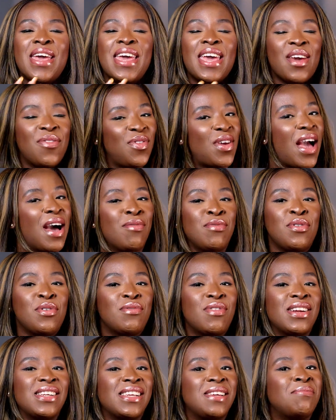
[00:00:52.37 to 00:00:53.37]
if you haven't
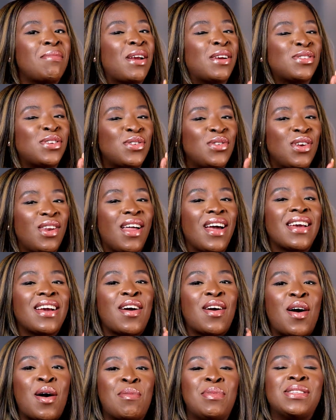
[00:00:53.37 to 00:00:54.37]
already, make sure you
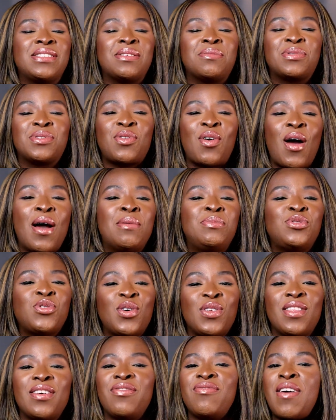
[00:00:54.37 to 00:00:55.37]
like, comment, subscribe,
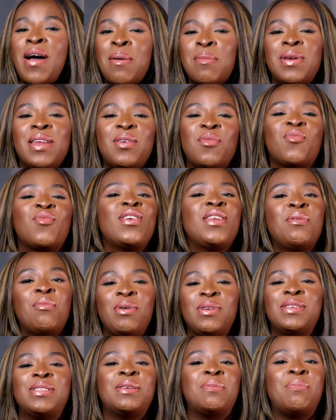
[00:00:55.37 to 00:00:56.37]
join the family. Really
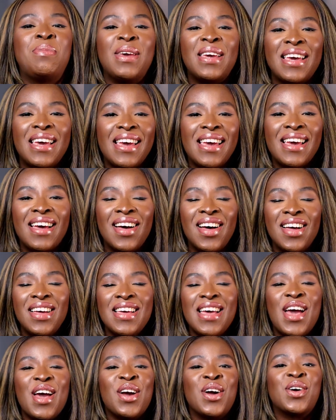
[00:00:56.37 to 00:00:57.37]
want you to be here,
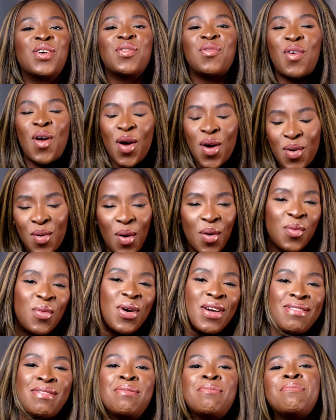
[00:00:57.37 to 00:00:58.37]
grow
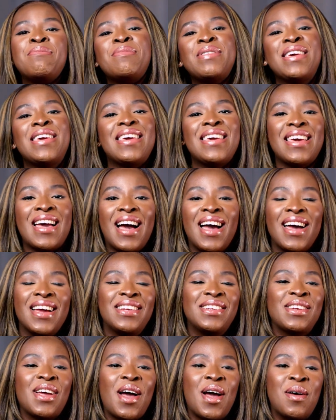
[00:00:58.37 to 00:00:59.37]
with me
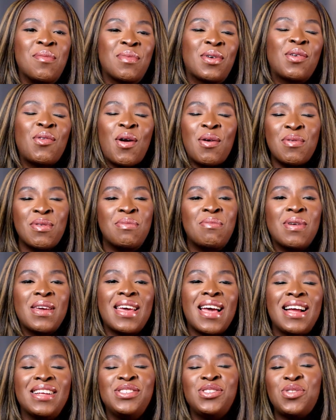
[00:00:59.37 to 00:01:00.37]
and
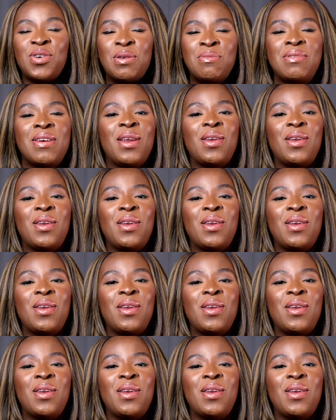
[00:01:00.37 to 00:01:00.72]
join me